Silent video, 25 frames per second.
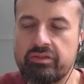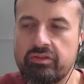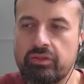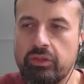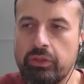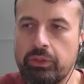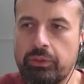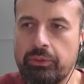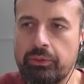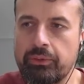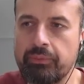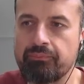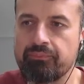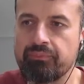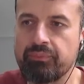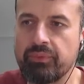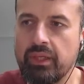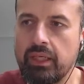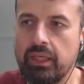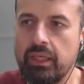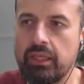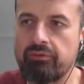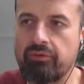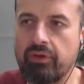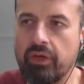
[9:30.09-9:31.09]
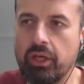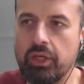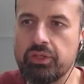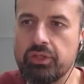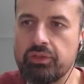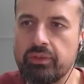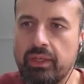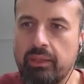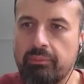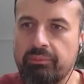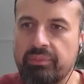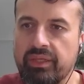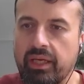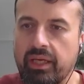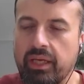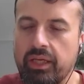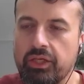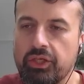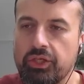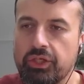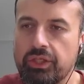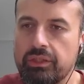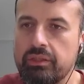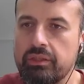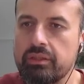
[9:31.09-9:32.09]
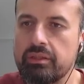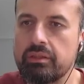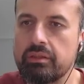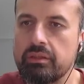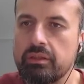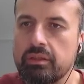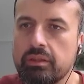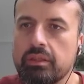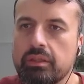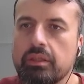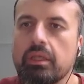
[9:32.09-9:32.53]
So if I go into an application